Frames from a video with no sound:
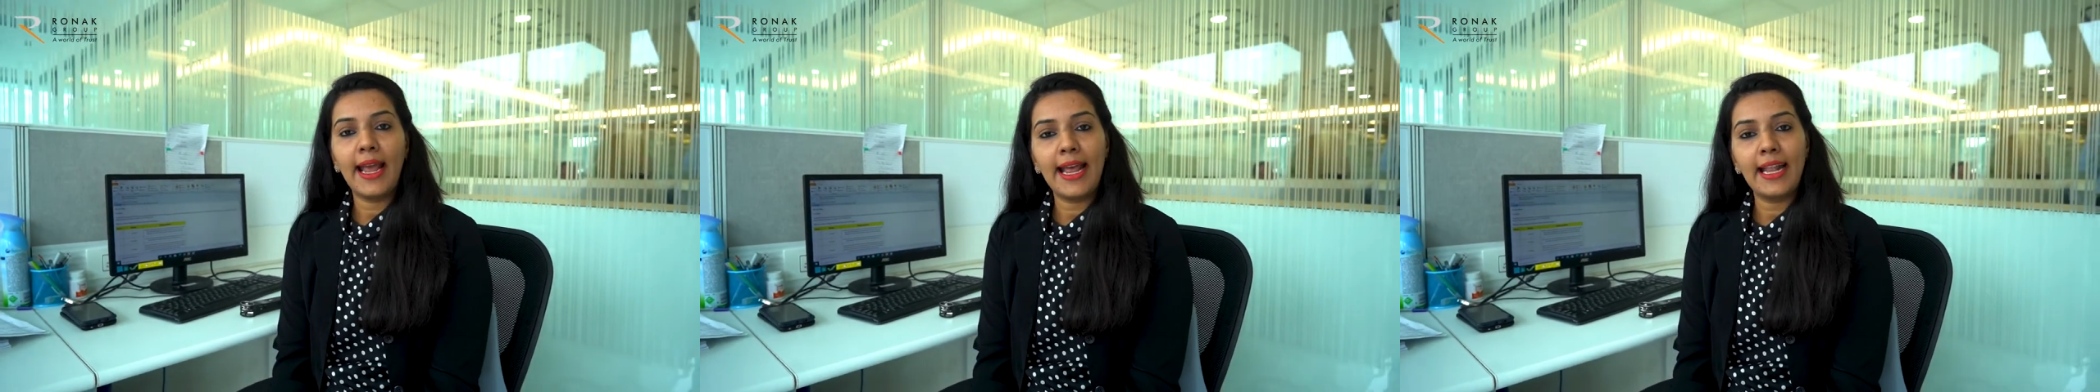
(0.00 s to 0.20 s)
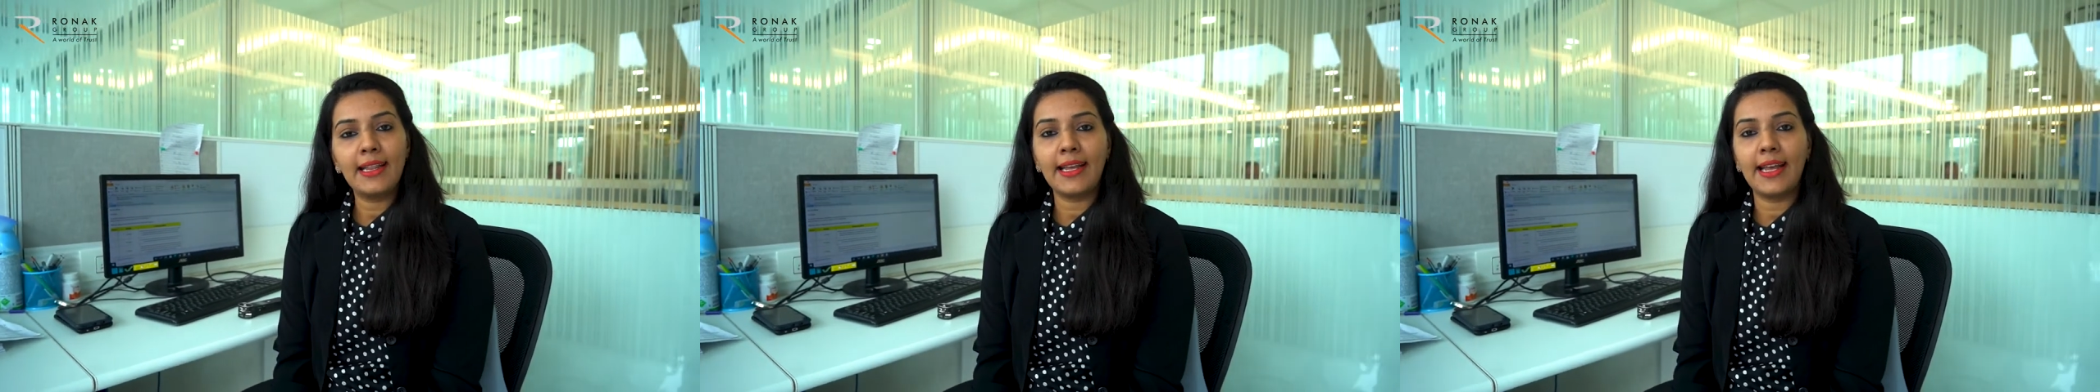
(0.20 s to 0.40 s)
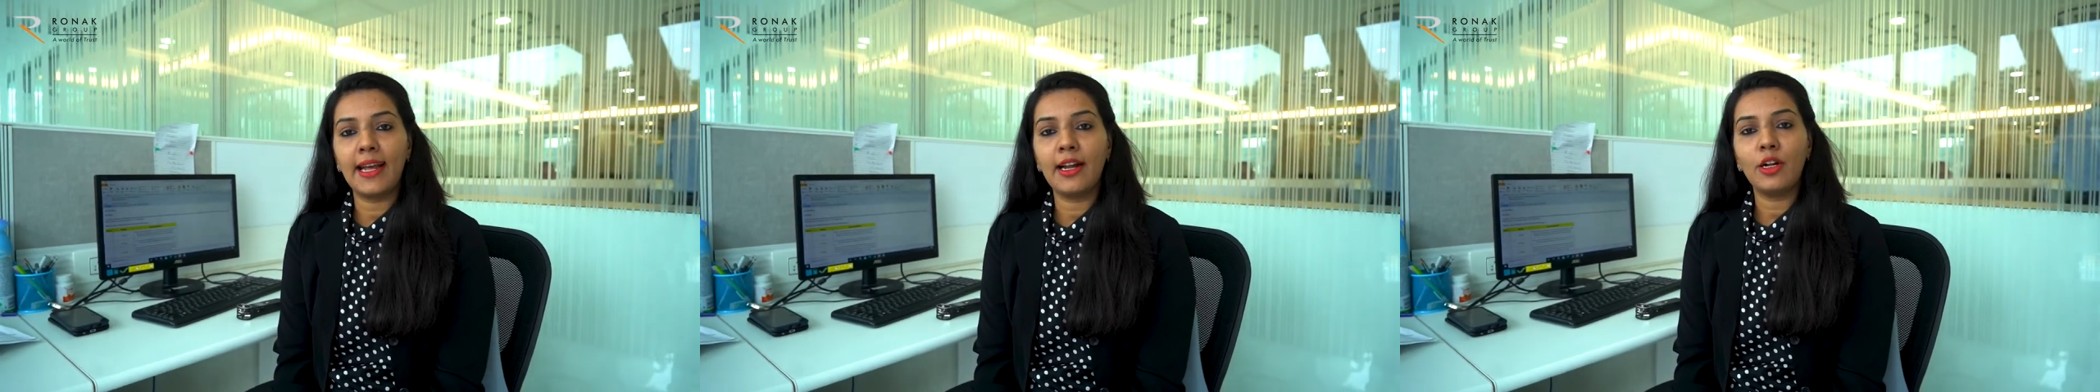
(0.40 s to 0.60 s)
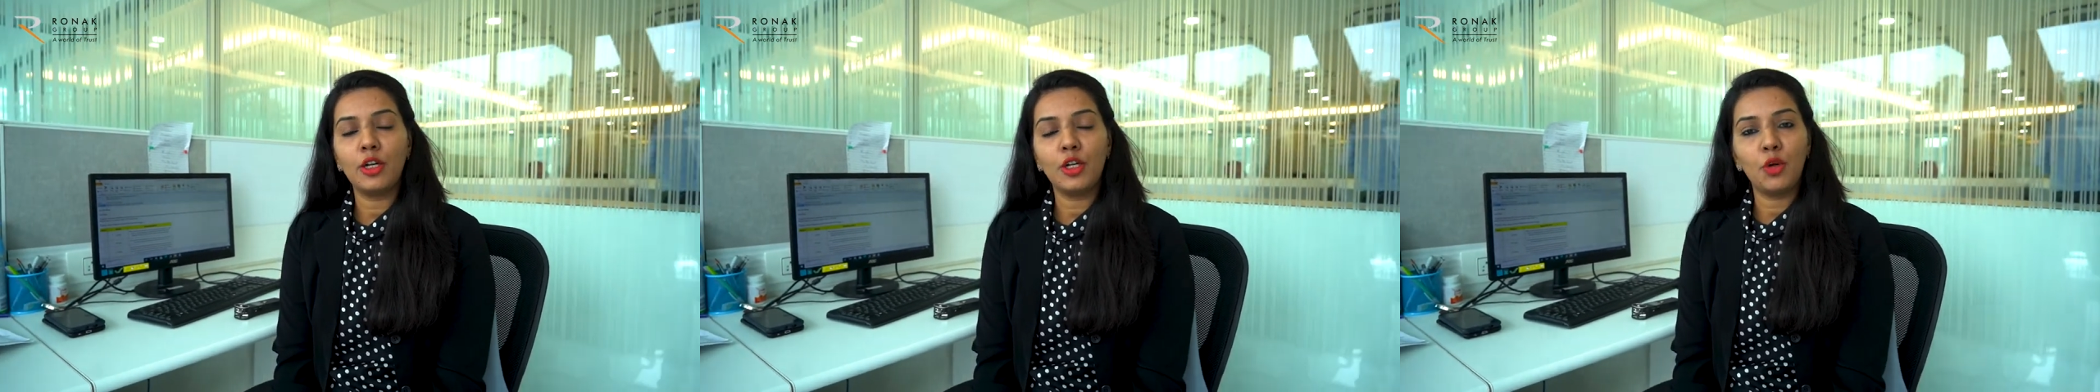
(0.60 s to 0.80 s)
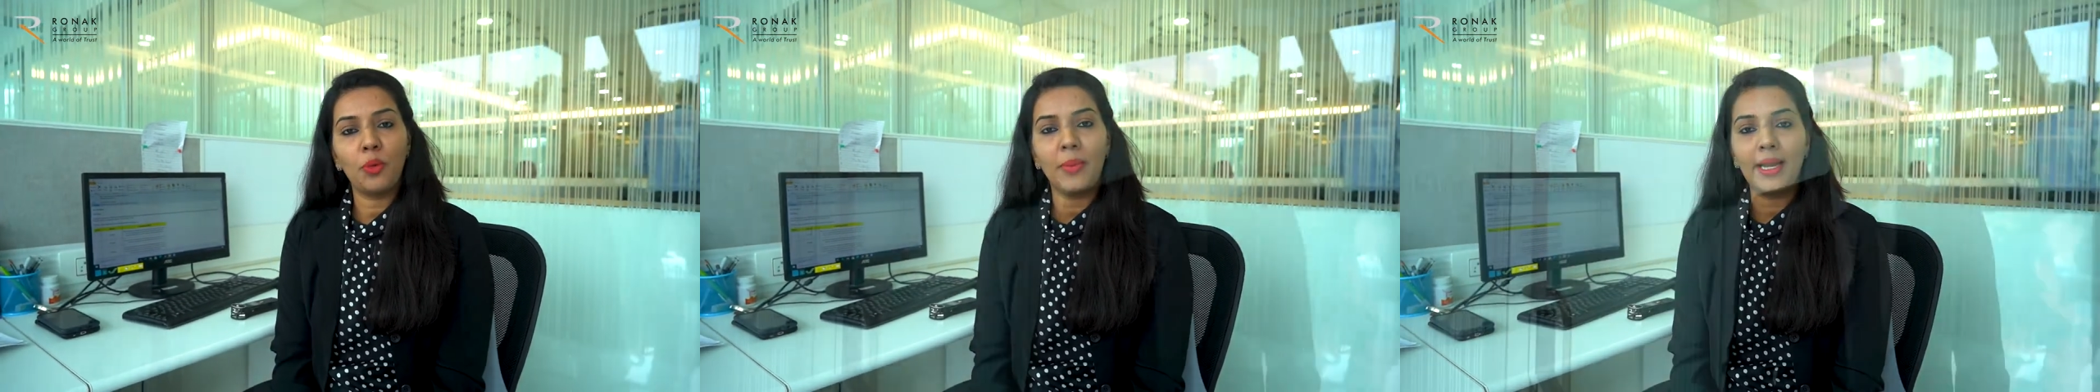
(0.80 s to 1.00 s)
healthcare
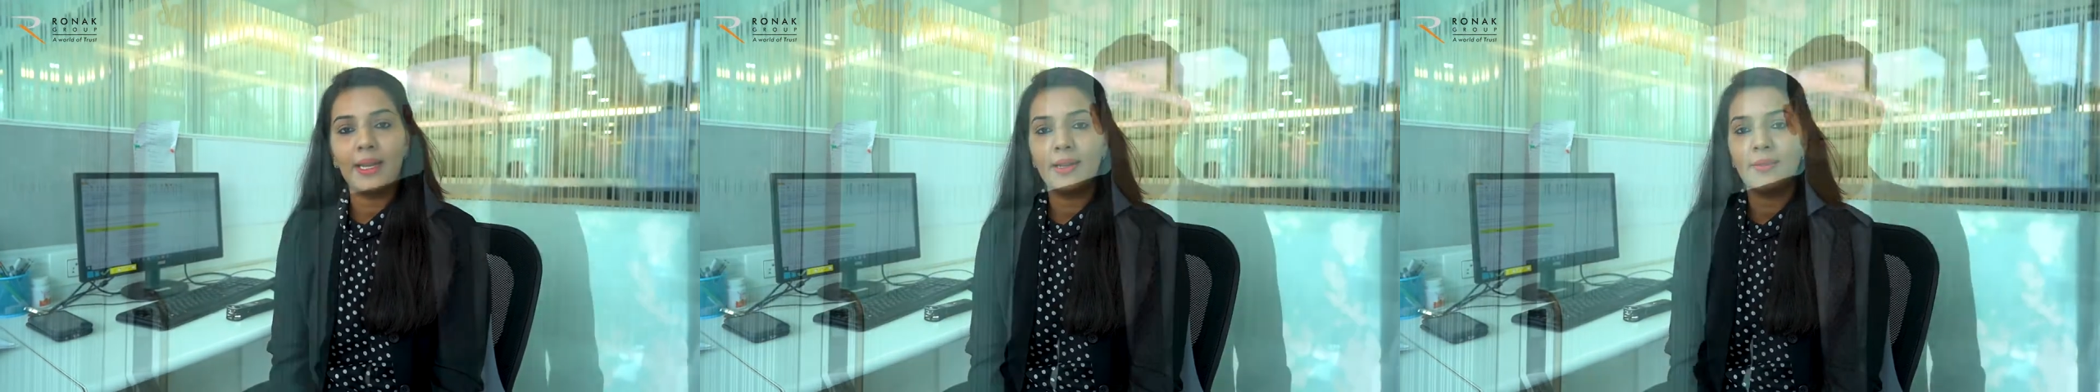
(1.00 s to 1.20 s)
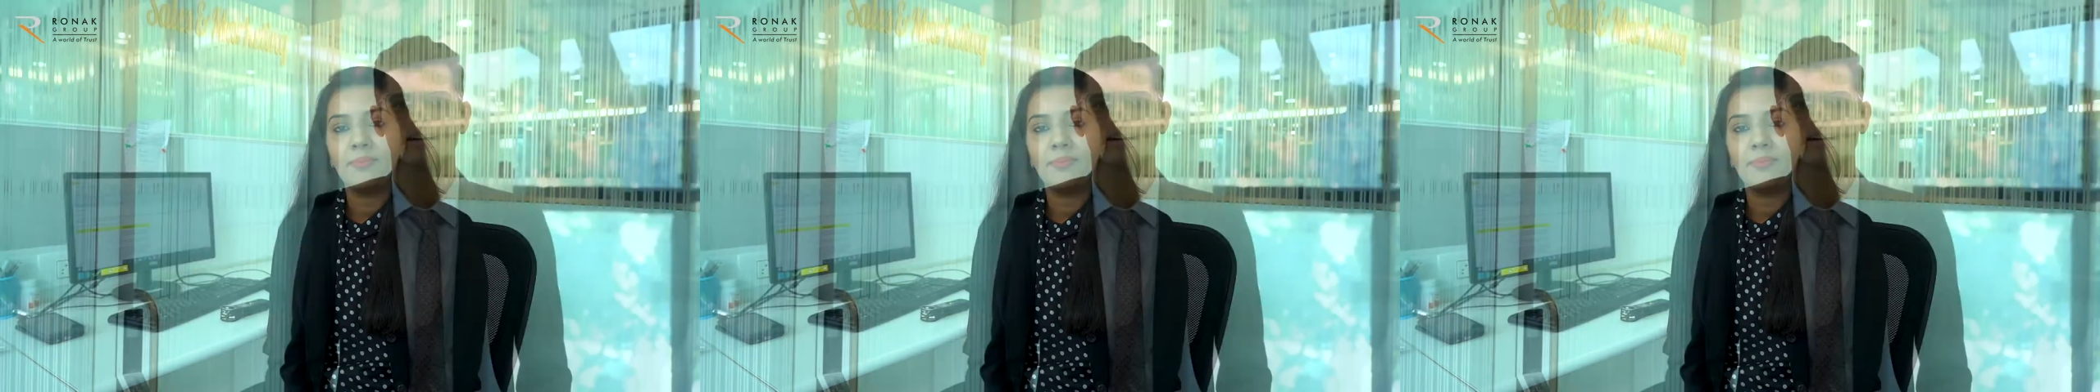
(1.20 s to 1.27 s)
domain.